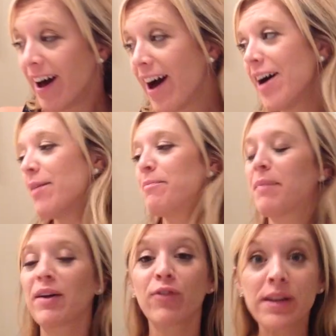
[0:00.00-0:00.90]

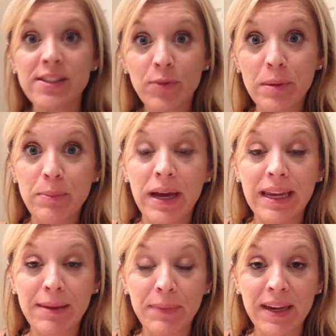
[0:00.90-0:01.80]
My friends have been
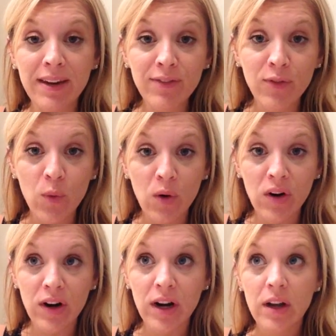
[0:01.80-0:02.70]
begging me
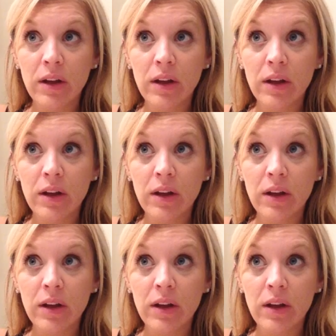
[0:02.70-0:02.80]
for,